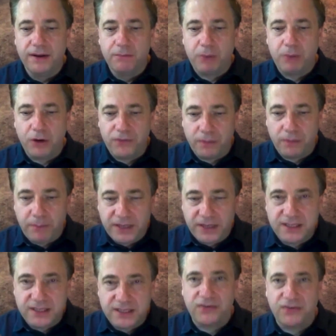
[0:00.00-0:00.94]
both the
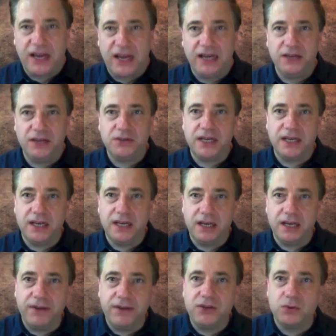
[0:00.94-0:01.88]
business values and the
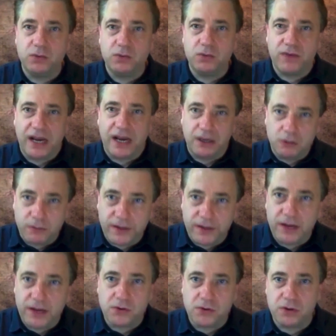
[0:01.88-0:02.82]
individual values within
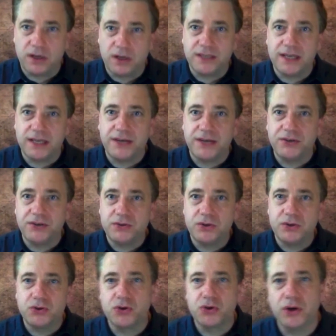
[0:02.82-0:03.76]
those organizations
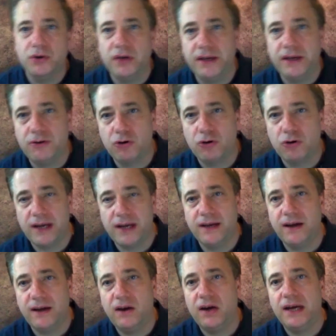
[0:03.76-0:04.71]
to truly create
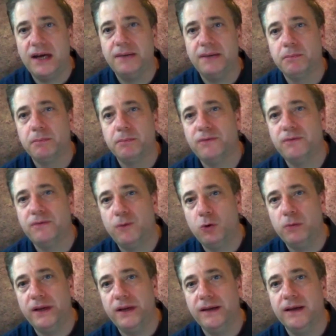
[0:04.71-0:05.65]
a high
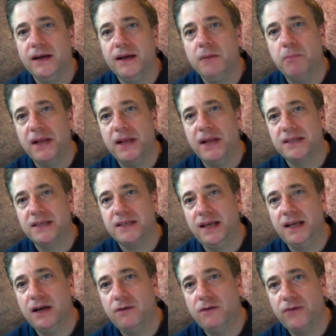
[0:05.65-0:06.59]
performing, mentally
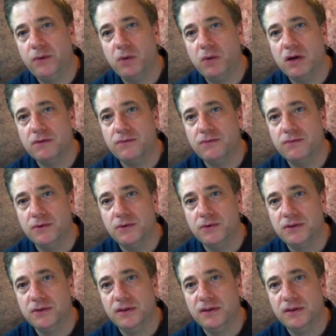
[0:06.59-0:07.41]
healthy workforce.